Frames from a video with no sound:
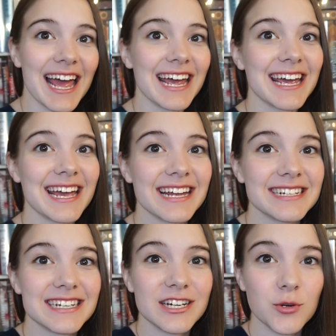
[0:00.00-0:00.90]

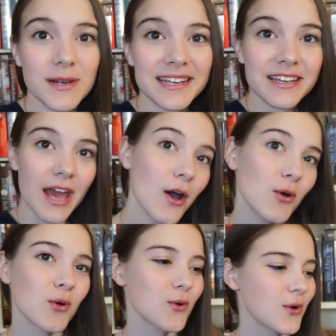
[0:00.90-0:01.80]
And here we
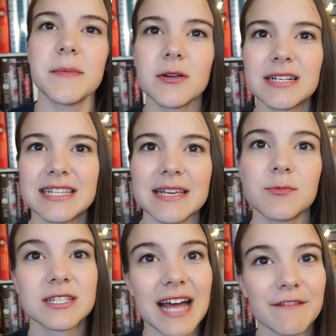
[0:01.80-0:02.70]
go! February's theme
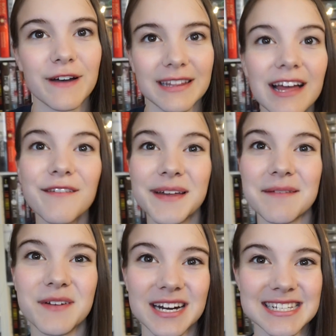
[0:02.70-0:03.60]
was sci-fi love, and
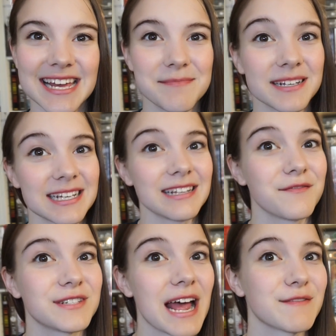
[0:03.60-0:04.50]
I'm very excited because I
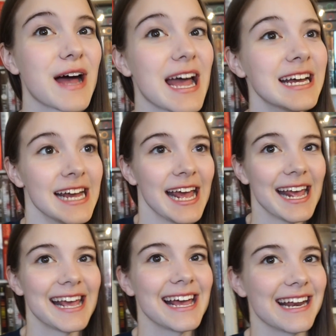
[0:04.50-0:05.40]
love sci-fi
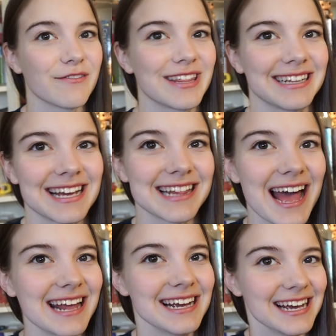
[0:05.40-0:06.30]
and everything like
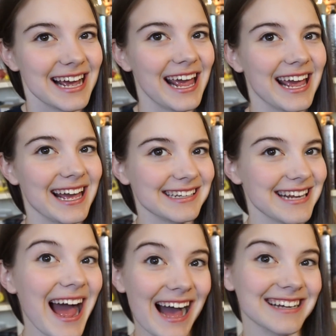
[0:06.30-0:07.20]
that. And
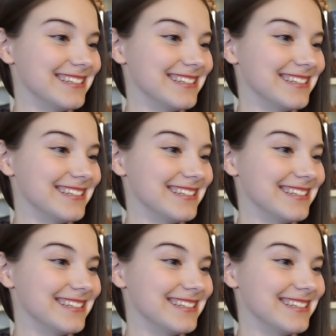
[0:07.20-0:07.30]
yeah.